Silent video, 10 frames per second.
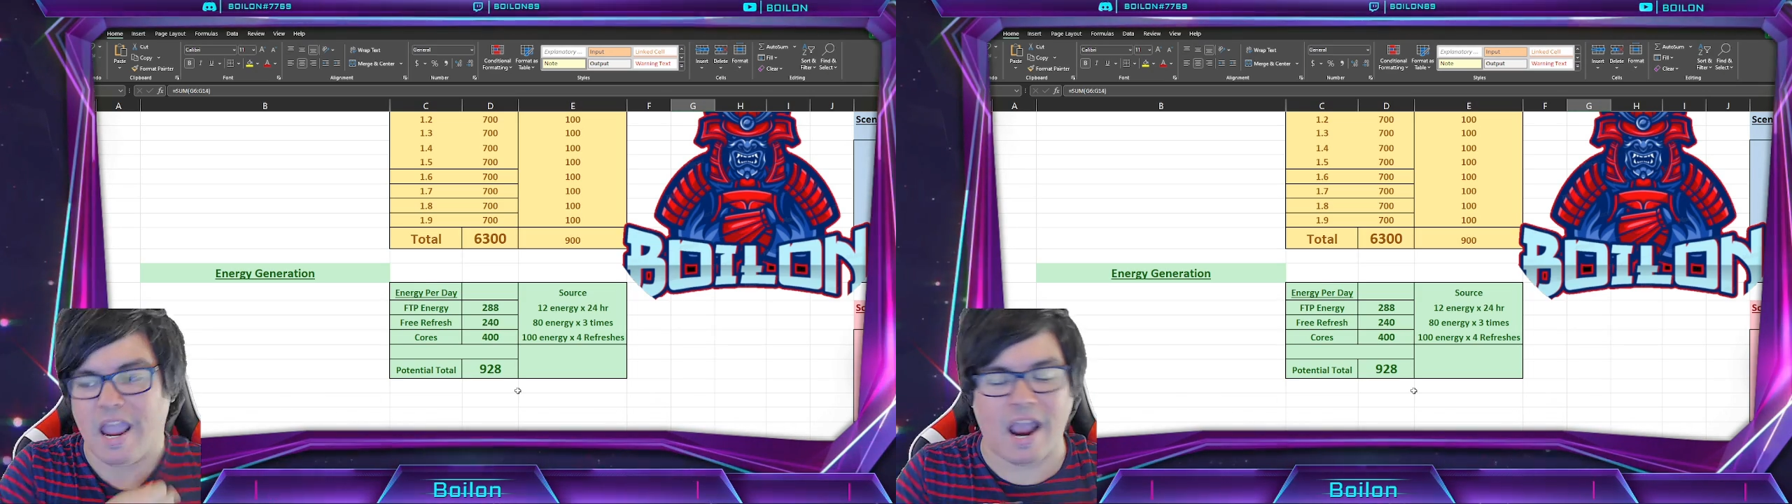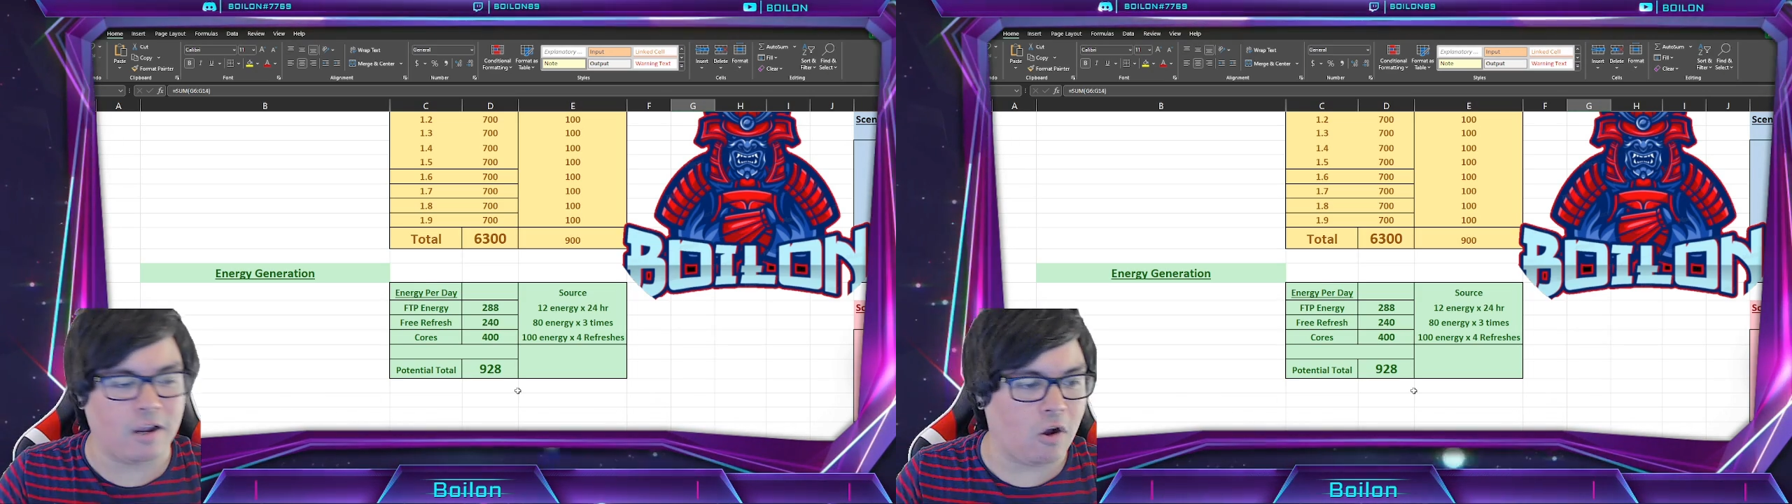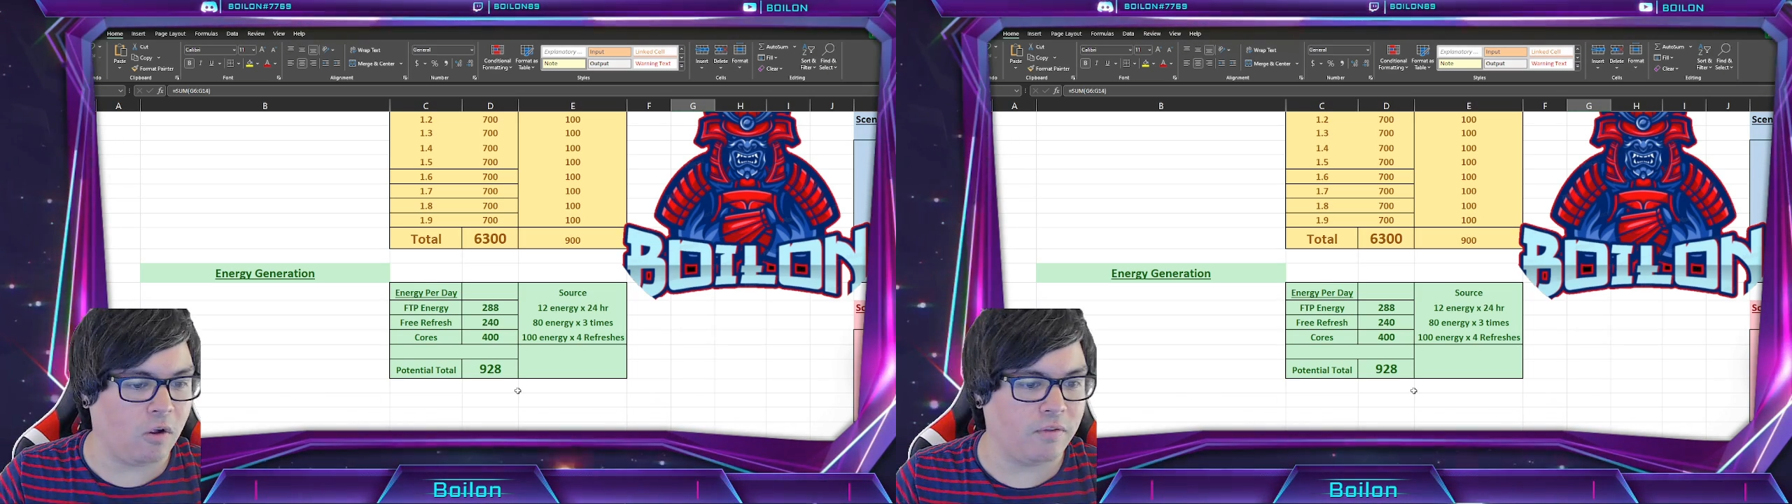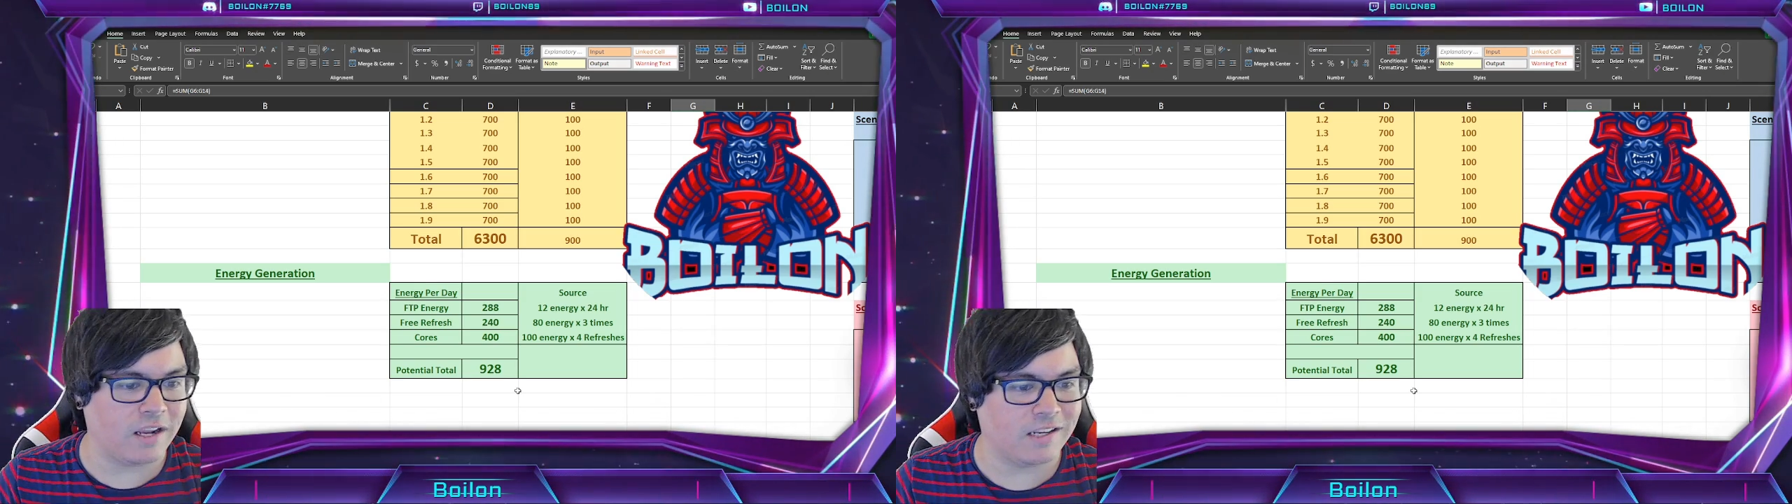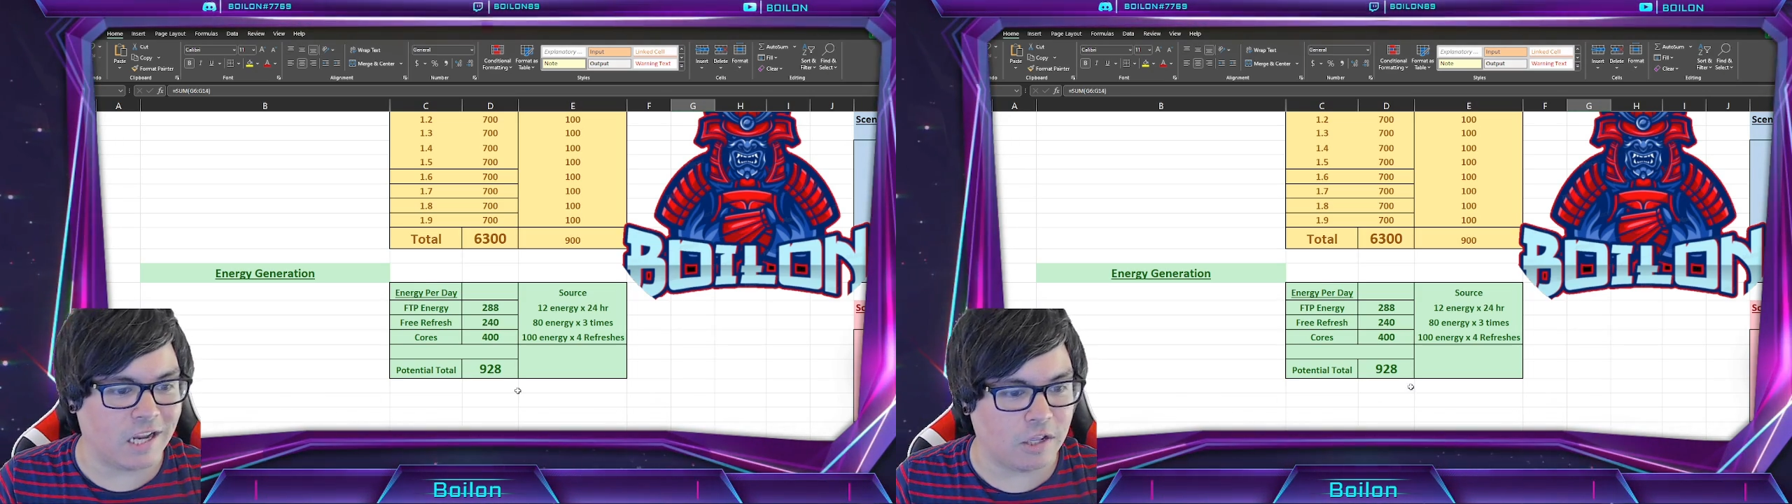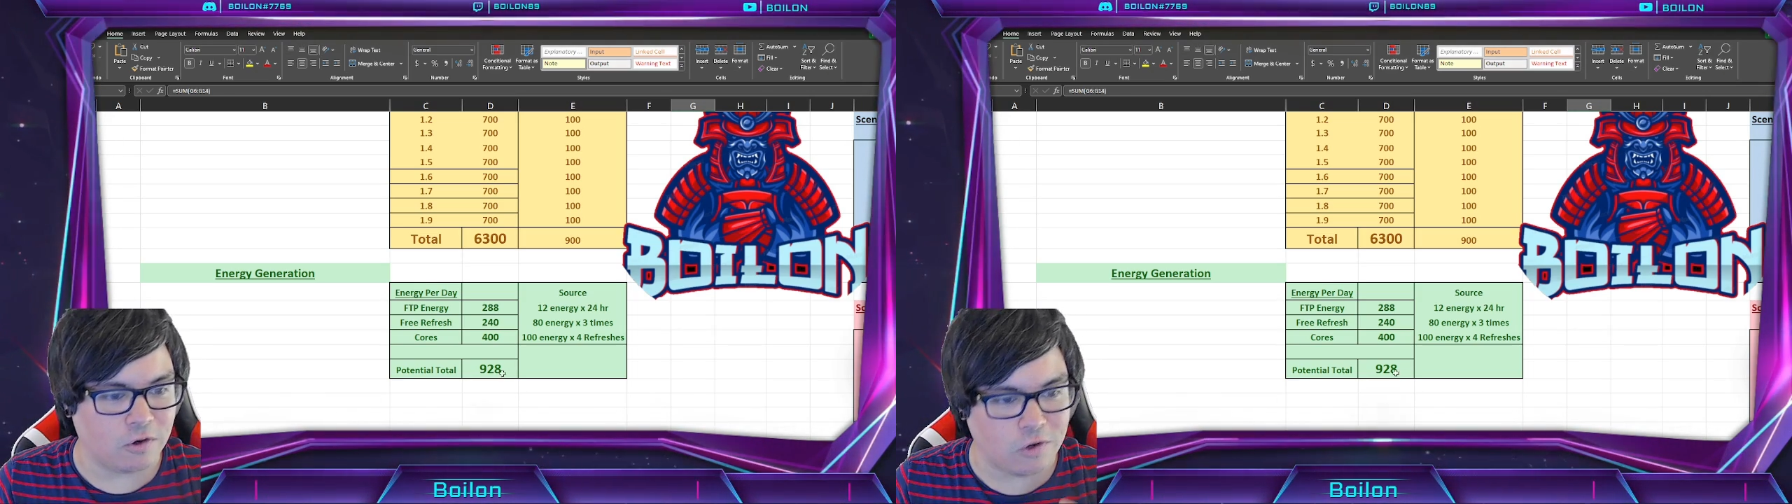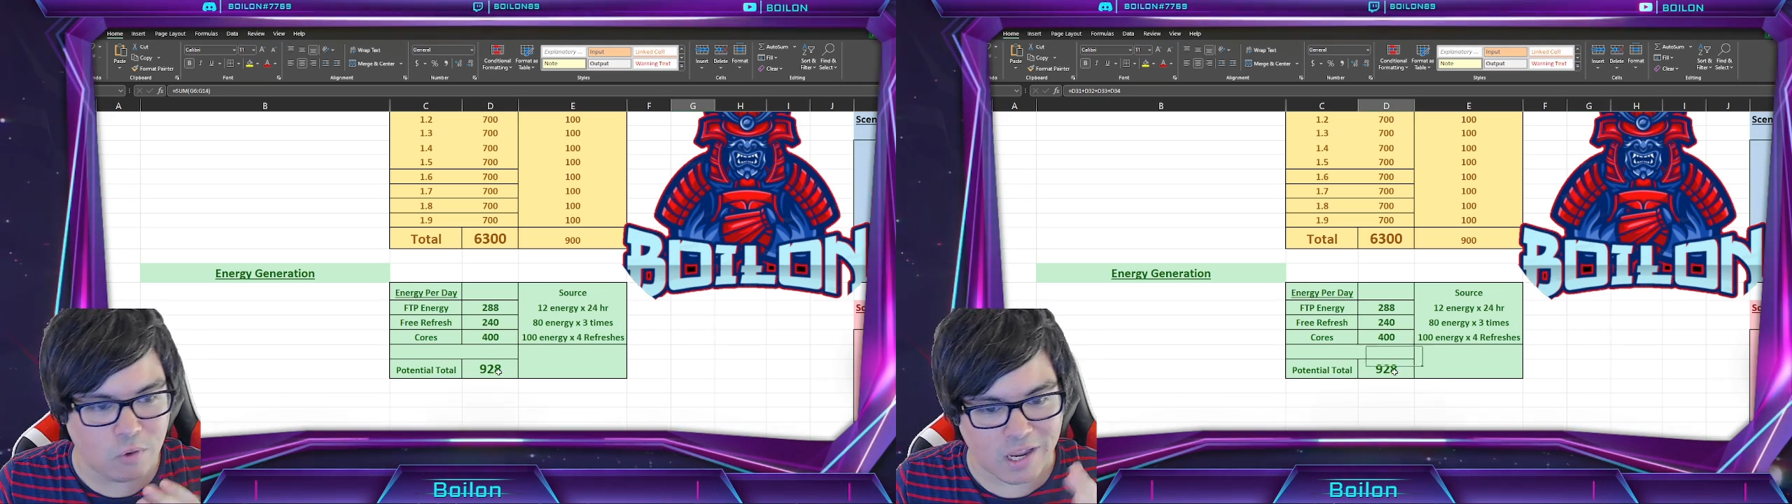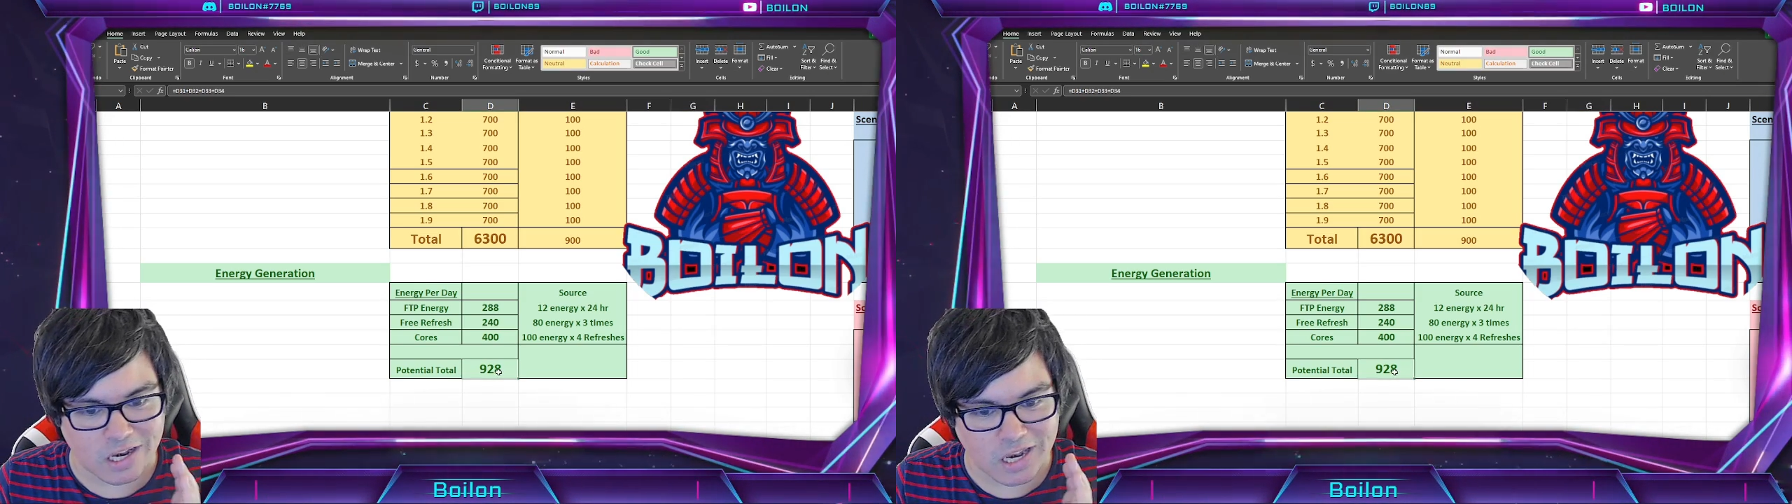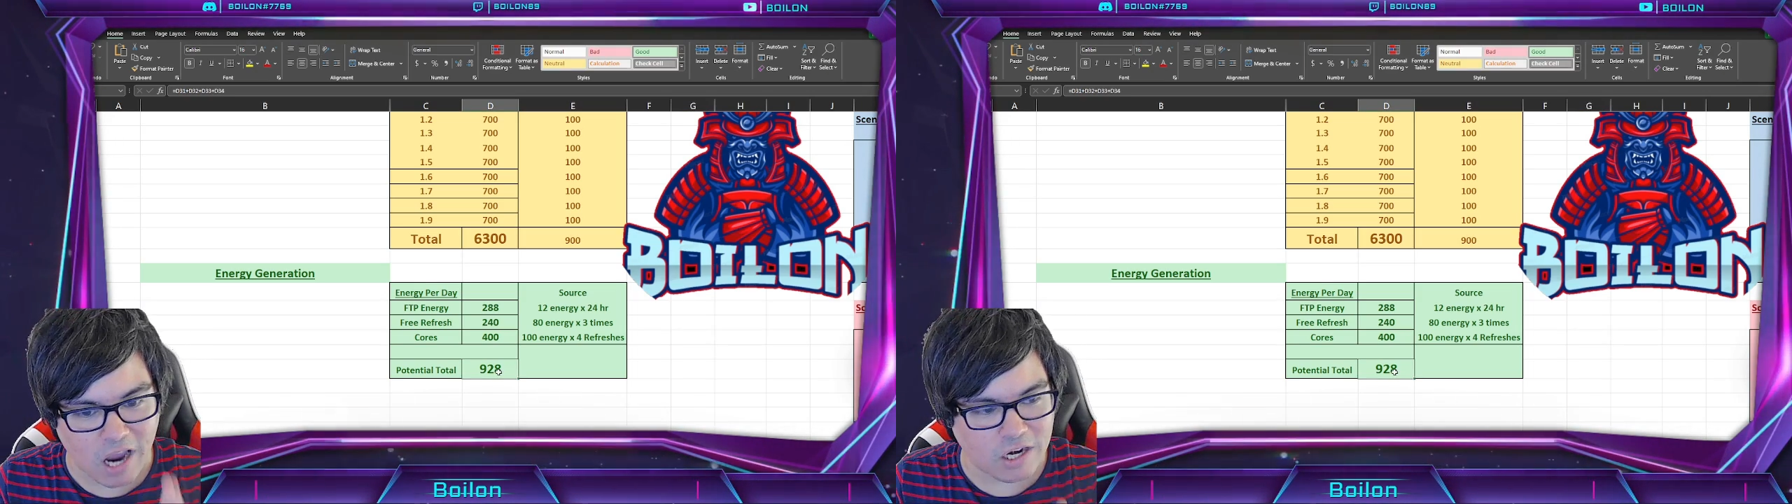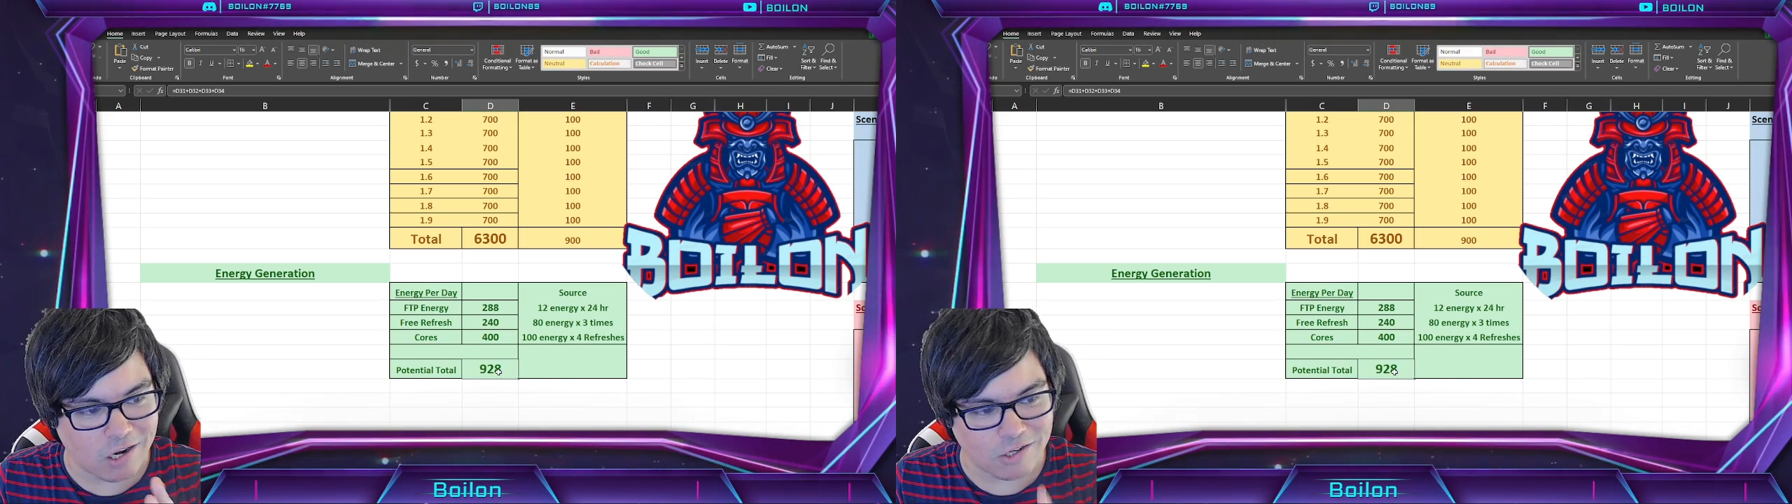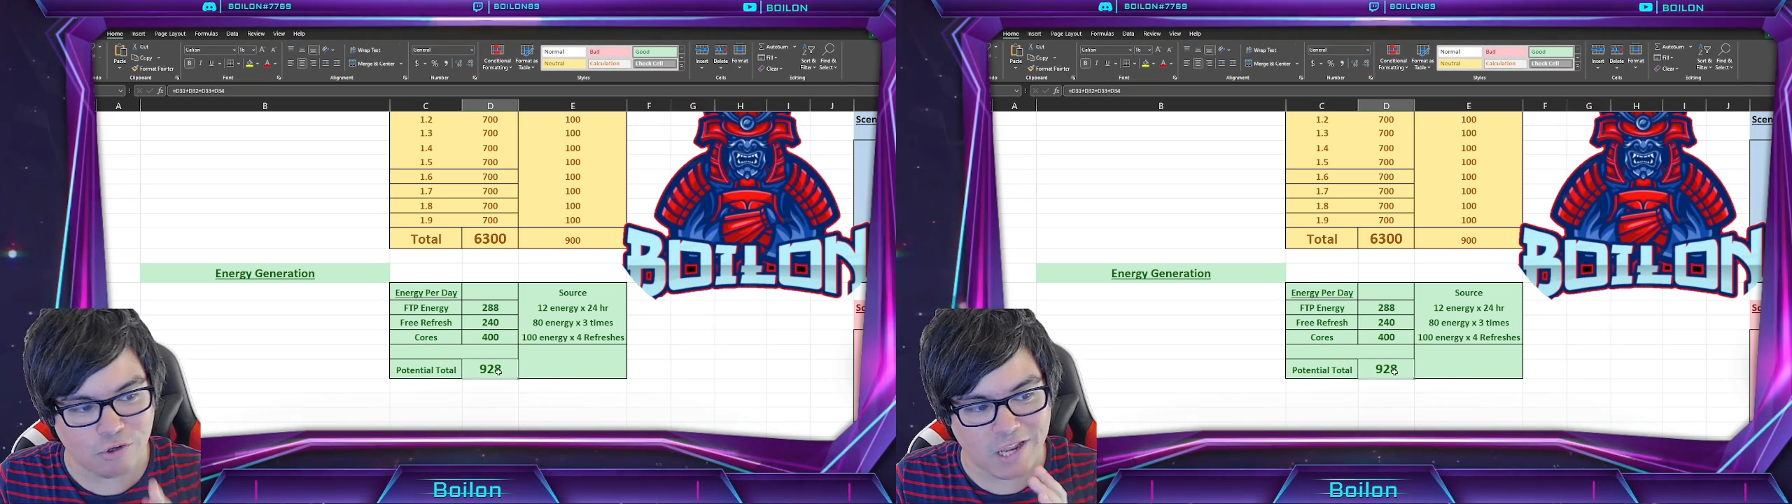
adding all of that together you get 900